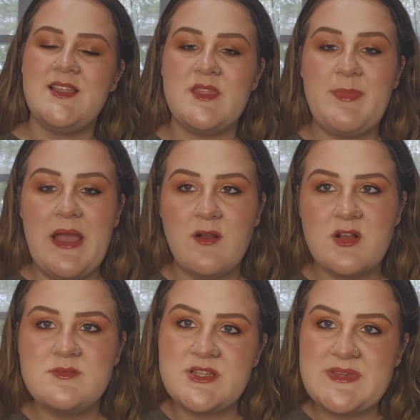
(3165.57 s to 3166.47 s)
The Power
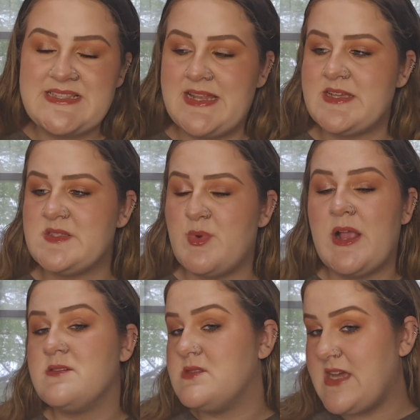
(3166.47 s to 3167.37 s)
Grip Dewy Setting
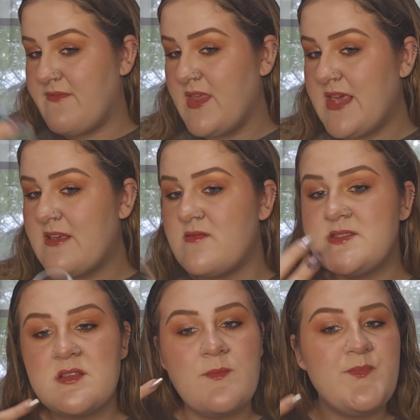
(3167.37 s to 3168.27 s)
Spray definitely
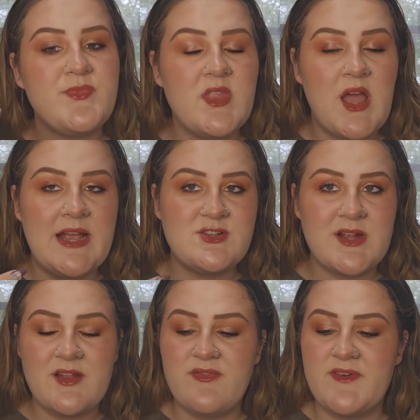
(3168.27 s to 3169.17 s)
gives the
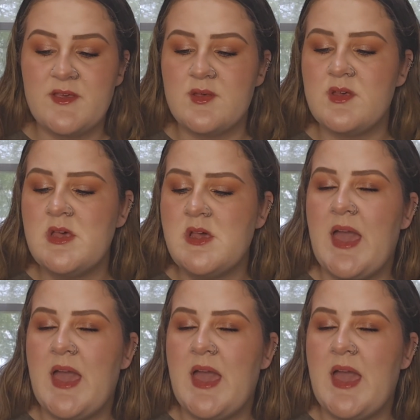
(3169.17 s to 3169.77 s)
hydrated feel.